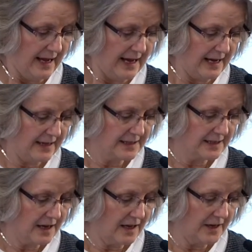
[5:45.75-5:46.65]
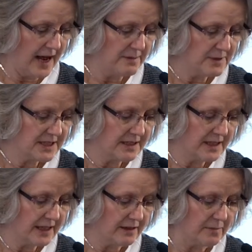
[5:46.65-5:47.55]
Uh, it's called "I'm Still
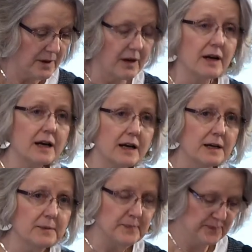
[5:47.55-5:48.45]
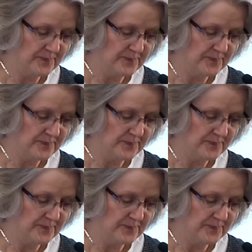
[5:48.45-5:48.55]
Here, America."